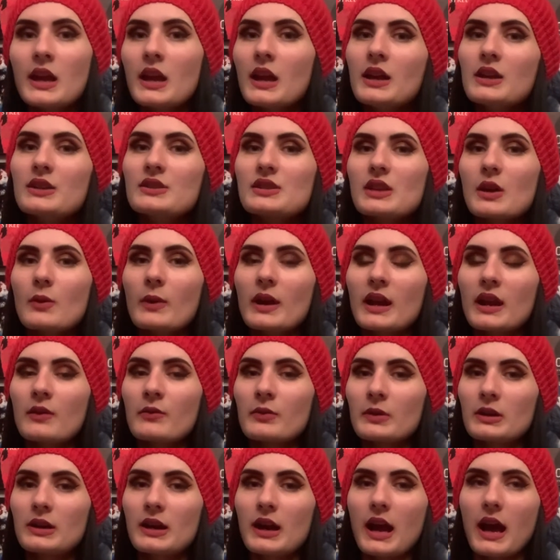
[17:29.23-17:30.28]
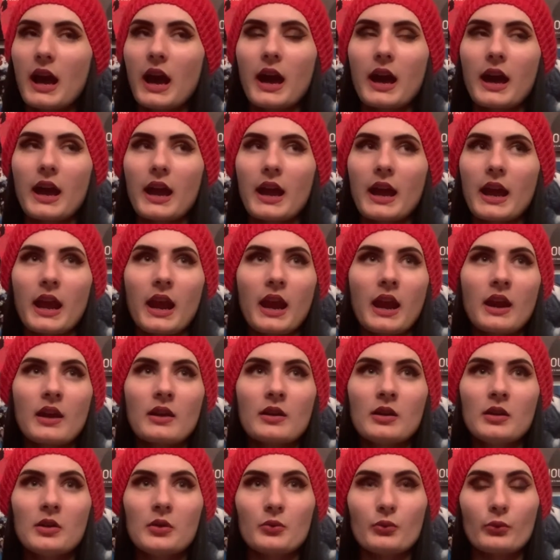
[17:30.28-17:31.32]
So whenever I
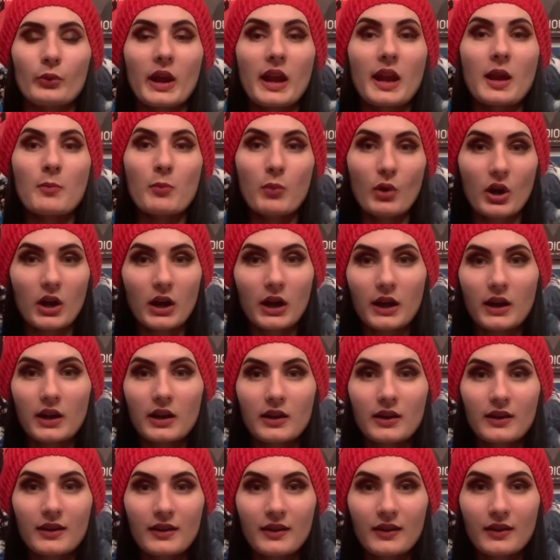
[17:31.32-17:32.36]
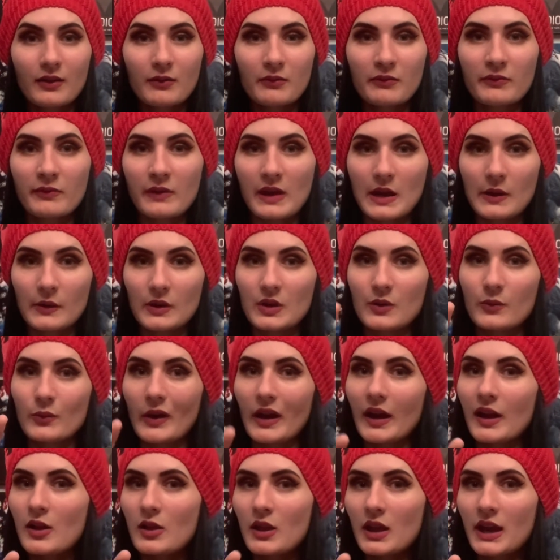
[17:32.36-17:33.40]
read a book, very
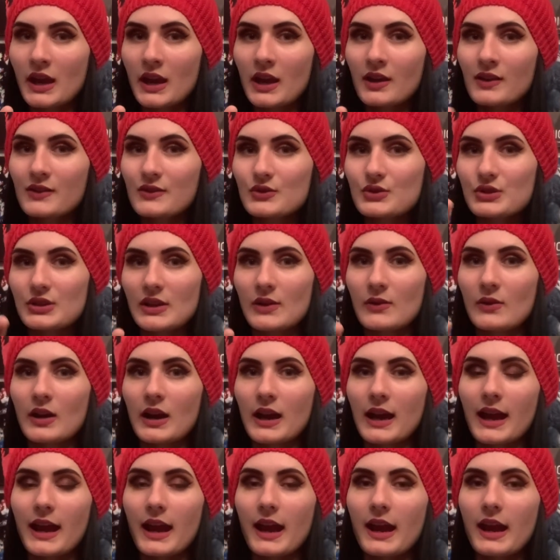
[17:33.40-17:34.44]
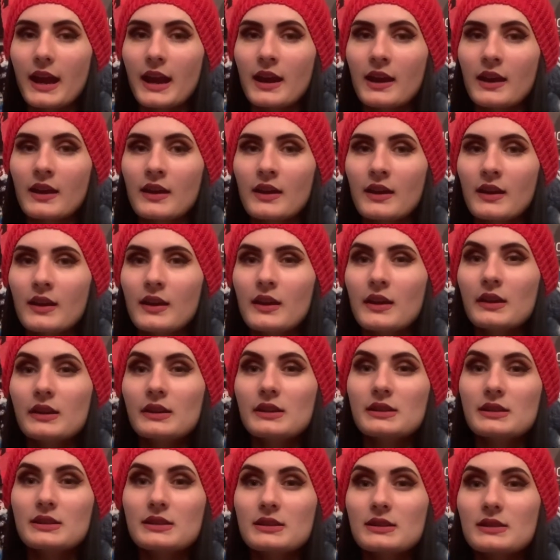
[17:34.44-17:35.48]
rarely do I
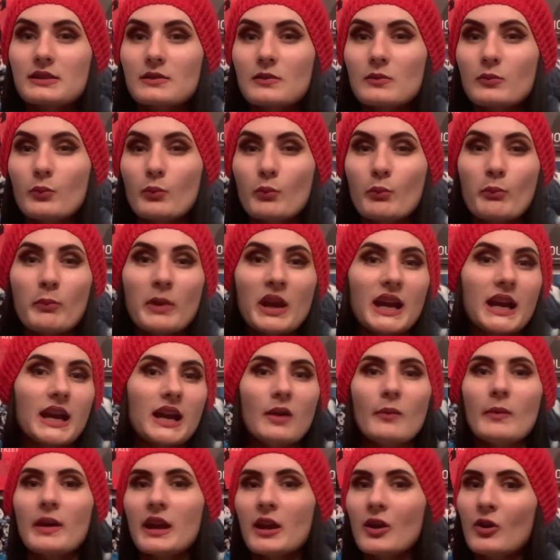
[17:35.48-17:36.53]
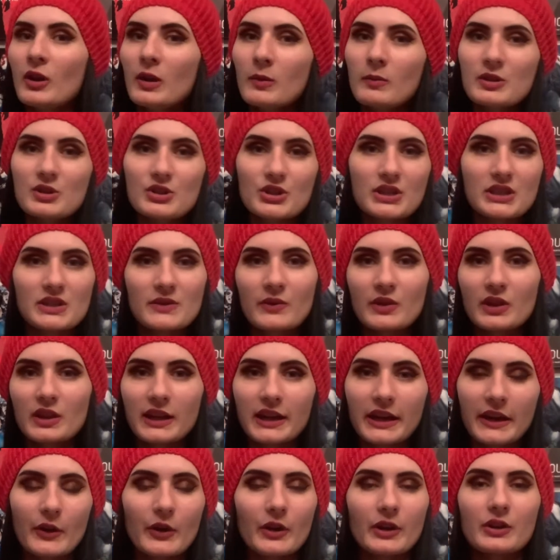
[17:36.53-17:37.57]
make up my own images for the
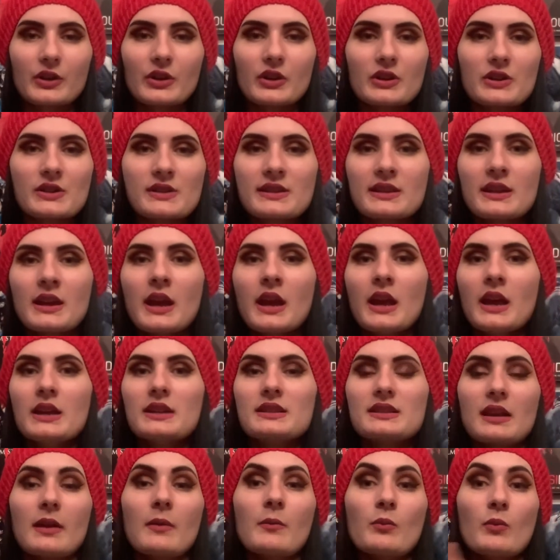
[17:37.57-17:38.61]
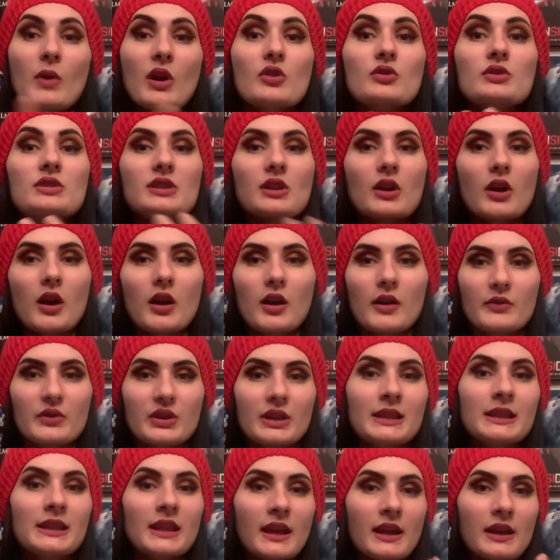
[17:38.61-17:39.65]
characters. So most
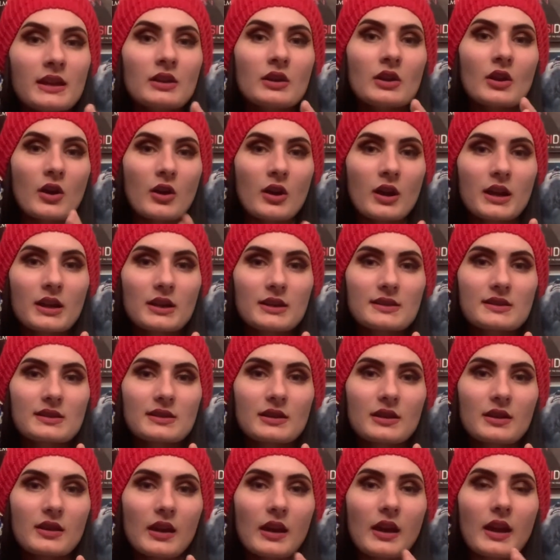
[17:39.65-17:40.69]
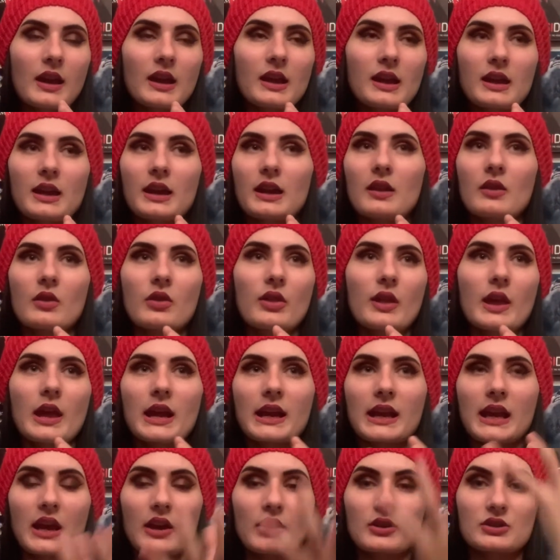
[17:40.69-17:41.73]
often than not, the
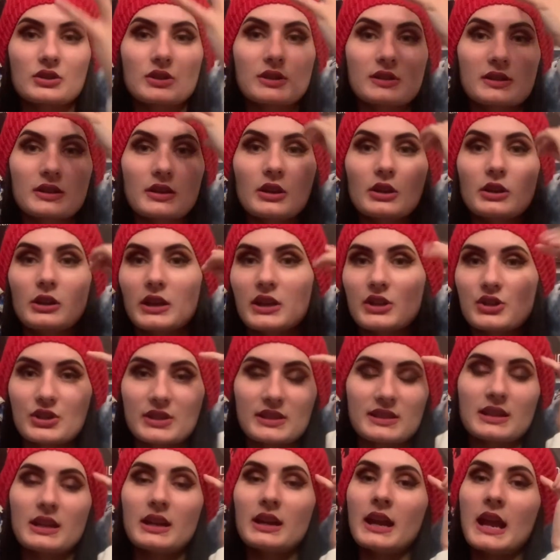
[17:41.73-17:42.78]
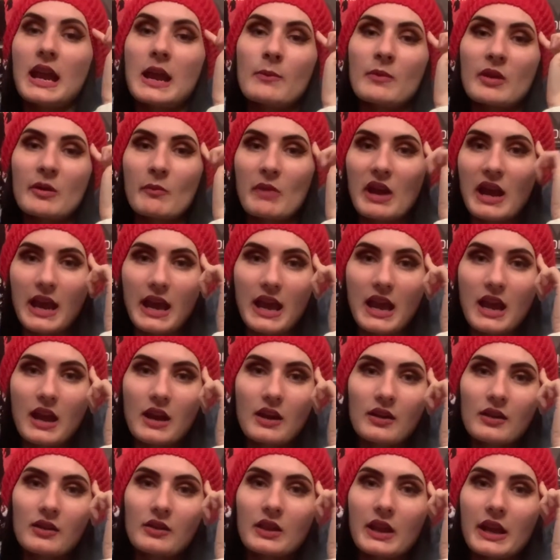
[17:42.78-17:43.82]
character is literally just a name in my
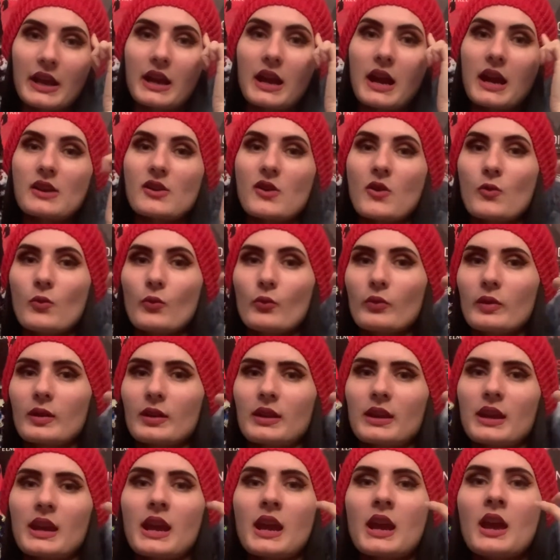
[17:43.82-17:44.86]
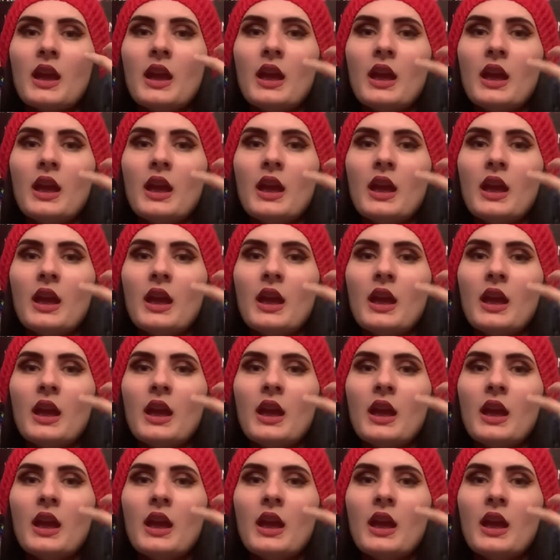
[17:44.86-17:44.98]
head. Like, I don't really